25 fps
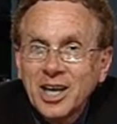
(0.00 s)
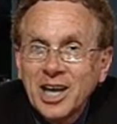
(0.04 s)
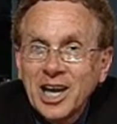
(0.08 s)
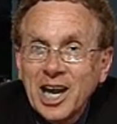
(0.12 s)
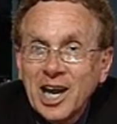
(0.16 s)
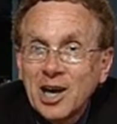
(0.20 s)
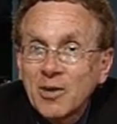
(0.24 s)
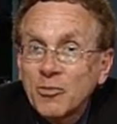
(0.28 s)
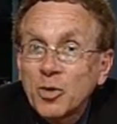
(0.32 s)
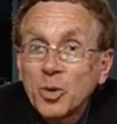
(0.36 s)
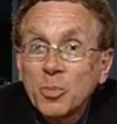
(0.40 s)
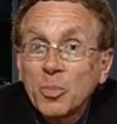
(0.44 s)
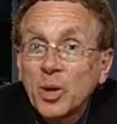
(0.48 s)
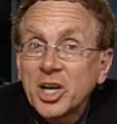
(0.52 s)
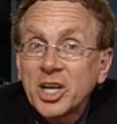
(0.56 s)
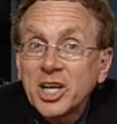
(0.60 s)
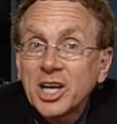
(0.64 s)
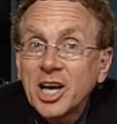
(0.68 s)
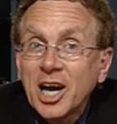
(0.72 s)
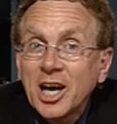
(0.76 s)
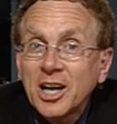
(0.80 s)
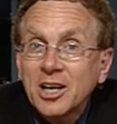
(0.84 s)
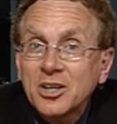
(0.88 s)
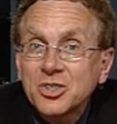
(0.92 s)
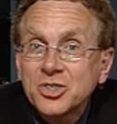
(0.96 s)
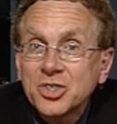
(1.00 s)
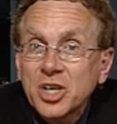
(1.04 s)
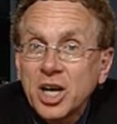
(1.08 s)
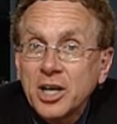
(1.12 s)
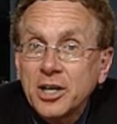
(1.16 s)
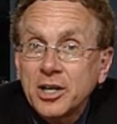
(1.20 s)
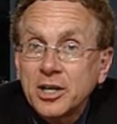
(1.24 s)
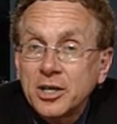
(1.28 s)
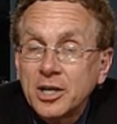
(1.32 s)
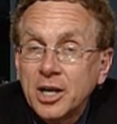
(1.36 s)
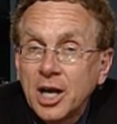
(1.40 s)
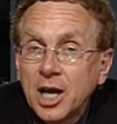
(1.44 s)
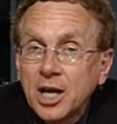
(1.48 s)
Everybody got
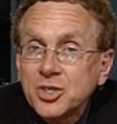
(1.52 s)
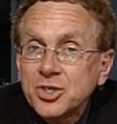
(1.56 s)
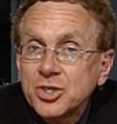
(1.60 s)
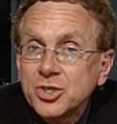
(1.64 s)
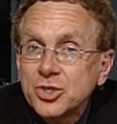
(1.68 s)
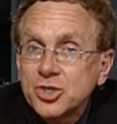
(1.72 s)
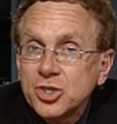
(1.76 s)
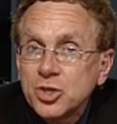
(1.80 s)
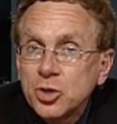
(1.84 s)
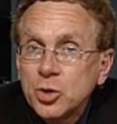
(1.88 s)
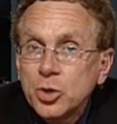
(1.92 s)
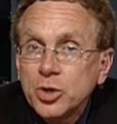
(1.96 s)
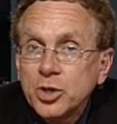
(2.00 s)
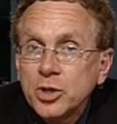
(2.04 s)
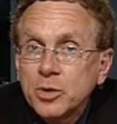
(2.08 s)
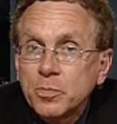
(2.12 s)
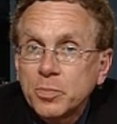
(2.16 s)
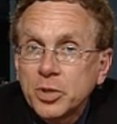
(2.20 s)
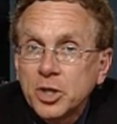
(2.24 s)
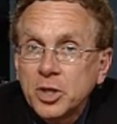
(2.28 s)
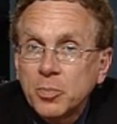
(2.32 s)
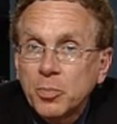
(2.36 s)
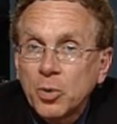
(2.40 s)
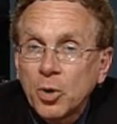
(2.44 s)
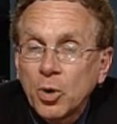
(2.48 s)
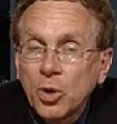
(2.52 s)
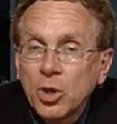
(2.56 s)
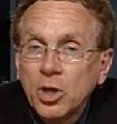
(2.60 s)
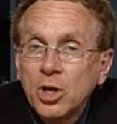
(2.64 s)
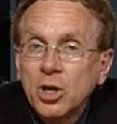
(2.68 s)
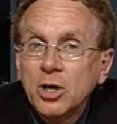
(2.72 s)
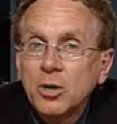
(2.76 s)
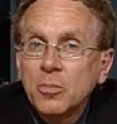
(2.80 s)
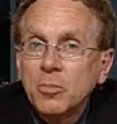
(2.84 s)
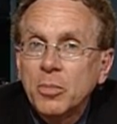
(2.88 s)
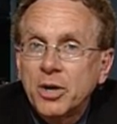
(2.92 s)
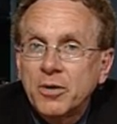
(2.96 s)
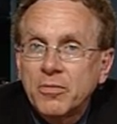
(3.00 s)
excited, not just union people,
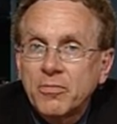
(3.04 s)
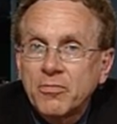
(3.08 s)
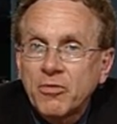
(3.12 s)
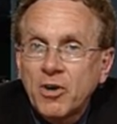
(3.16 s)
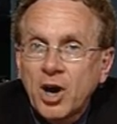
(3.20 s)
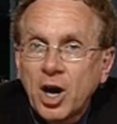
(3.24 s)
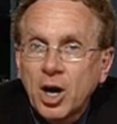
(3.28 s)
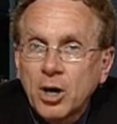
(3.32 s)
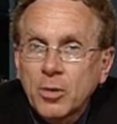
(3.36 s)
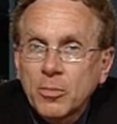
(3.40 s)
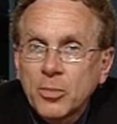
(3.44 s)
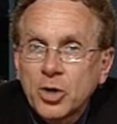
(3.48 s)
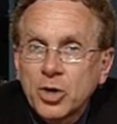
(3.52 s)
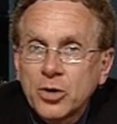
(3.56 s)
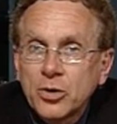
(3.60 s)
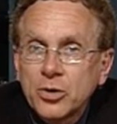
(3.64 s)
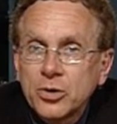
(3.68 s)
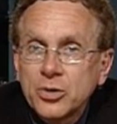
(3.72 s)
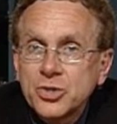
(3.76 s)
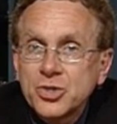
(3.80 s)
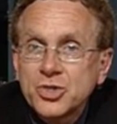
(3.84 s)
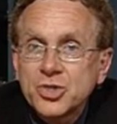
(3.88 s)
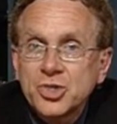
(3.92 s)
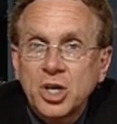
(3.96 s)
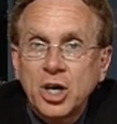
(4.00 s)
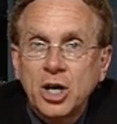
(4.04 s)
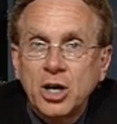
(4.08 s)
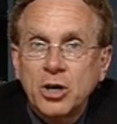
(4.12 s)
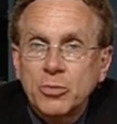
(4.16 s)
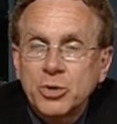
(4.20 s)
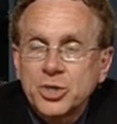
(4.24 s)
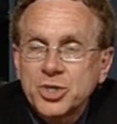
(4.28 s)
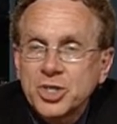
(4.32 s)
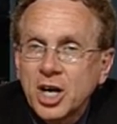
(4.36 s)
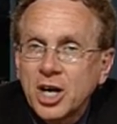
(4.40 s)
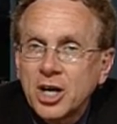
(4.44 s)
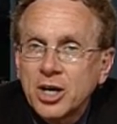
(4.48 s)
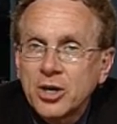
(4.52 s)
but farmers,
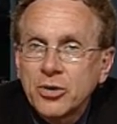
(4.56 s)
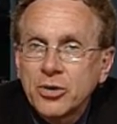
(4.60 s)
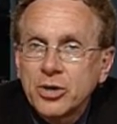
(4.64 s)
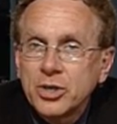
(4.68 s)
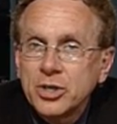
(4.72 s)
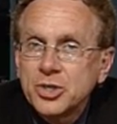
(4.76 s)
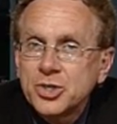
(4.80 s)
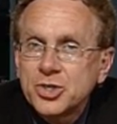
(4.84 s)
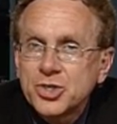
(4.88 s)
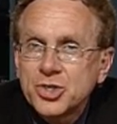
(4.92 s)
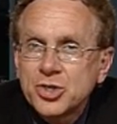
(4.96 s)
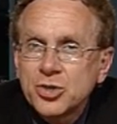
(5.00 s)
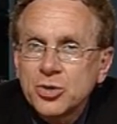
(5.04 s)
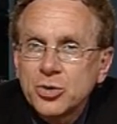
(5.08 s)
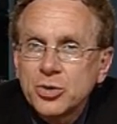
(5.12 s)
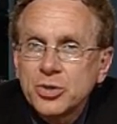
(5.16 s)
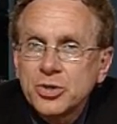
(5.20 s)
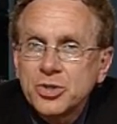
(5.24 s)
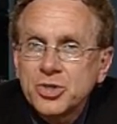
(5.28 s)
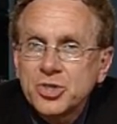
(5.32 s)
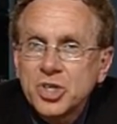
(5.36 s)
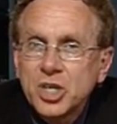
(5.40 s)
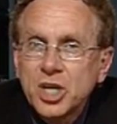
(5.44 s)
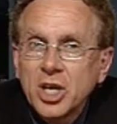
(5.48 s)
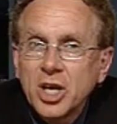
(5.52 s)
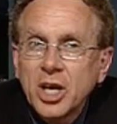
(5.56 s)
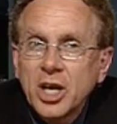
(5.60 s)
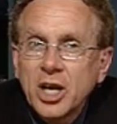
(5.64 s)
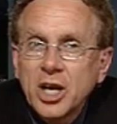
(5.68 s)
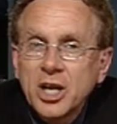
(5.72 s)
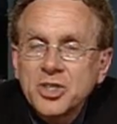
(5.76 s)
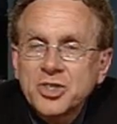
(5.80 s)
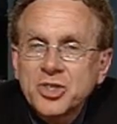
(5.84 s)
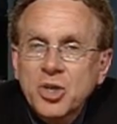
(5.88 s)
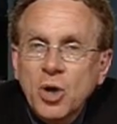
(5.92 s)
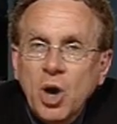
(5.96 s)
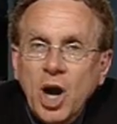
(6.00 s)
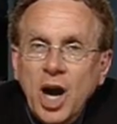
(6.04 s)
retirees, students.
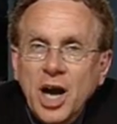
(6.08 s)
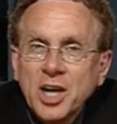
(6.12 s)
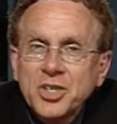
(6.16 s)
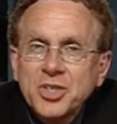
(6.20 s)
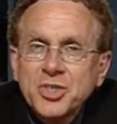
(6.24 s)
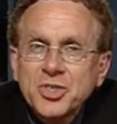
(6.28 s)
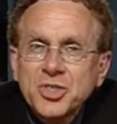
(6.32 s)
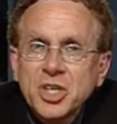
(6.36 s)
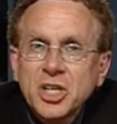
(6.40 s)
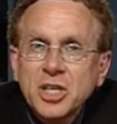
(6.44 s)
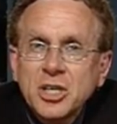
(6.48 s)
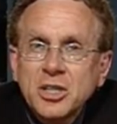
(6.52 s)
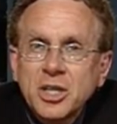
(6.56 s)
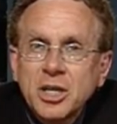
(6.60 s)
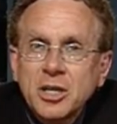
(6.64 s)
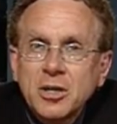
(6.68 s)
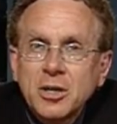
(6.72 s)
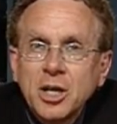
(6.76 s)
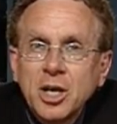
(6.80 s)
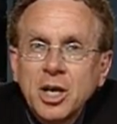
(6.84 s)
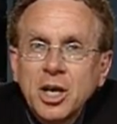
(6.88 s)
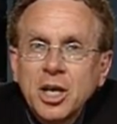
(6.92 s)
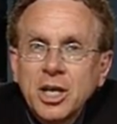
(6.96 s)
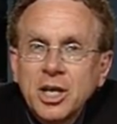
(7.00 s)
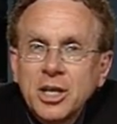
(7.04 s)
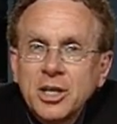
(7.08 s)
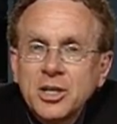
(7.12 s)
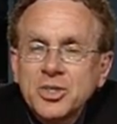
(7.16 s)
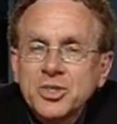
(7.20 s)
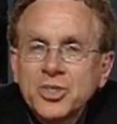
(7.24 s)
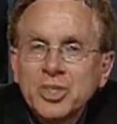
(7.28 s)
And so I just think that, in a